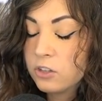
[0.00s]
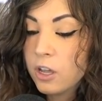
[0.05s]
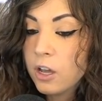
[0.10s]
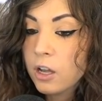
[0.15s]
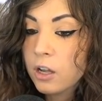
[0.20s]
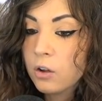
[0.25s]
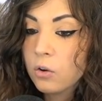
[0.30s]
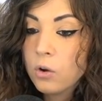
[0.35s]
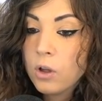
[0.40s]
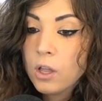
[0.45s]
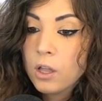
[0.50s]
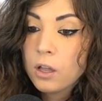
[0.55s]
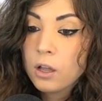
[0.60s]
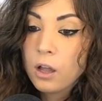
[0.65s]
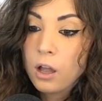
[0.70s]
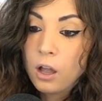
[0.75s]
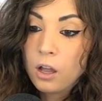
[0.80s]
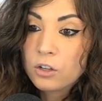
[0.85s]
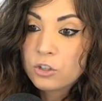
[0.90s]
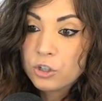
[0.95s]
know
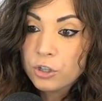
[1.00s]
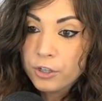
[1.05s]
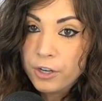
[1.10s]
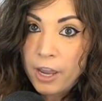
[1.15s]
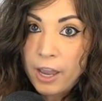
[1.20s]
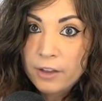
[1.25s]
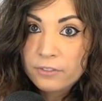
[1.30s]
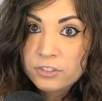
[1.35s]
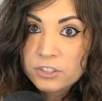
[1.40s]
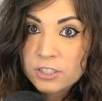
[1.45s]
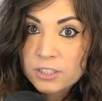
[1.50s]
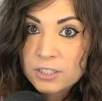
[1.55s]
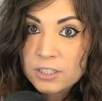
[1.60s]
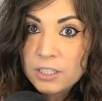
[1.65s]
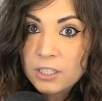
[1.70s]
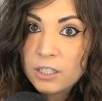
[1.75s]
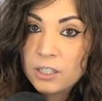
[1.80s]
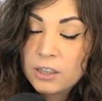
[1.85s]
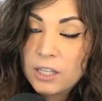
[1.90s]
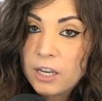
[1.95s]
could have
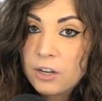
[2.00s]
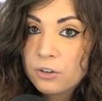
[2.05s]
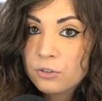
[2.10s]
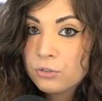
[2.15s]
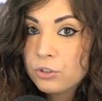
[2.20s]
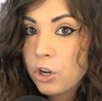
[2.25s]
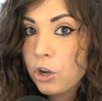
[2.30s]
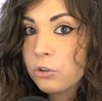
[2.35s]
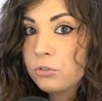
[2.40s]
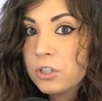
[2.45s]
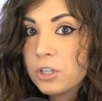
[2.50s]
succeeded. They don't know.